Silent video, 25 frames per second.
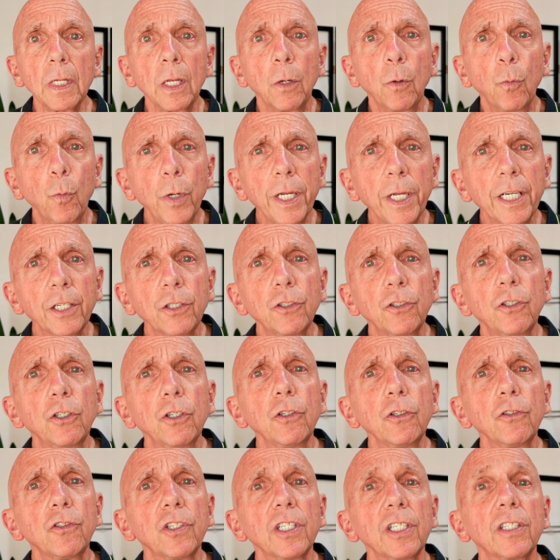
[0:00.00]
we could
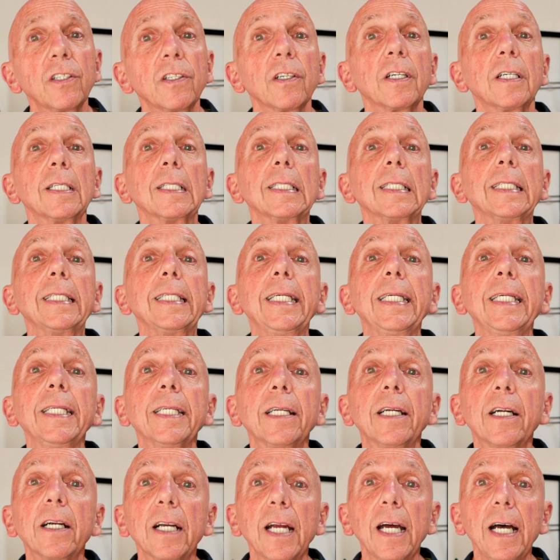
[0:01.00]
use it to clean
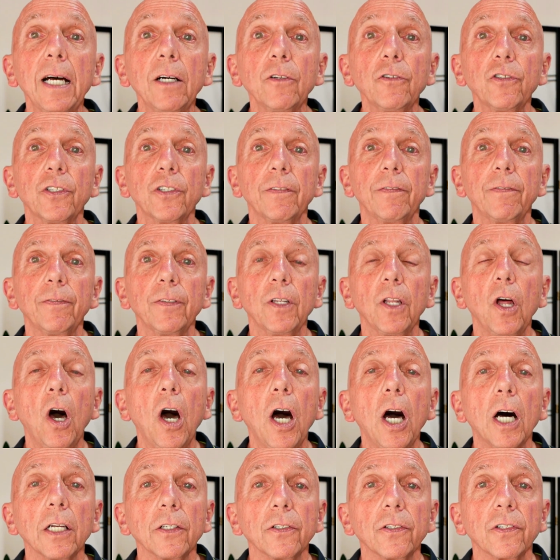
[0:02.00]
our house of
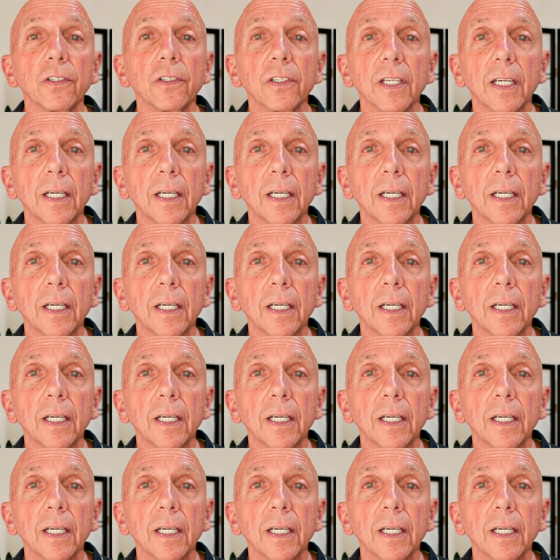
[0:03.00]
flaws,